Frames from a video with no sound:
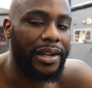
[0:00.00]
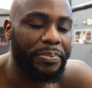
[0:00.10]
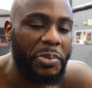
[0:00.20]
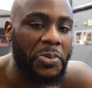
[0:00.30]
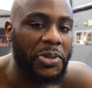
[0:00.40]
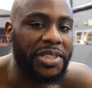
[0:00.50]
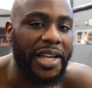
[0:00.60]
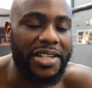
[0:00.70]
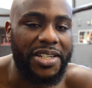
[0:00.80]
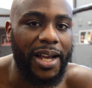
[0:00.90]
People
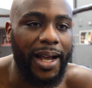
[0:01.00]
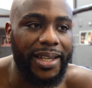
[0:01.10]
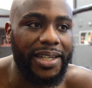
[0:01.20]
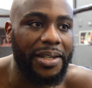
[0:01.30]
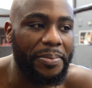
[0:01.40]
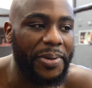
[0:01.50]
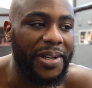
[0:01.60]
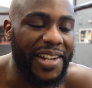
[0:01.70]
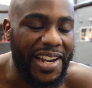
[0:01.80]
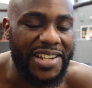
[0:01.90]
say it's cocky,
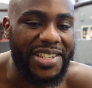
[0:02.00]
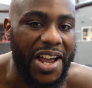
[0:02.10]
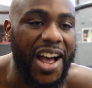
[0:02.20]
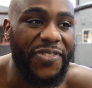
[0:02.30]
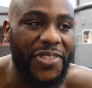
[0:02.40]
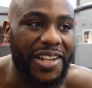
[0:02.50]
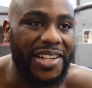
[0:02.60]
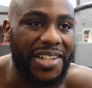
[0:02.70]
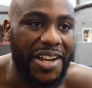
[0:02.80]
but it is confidence.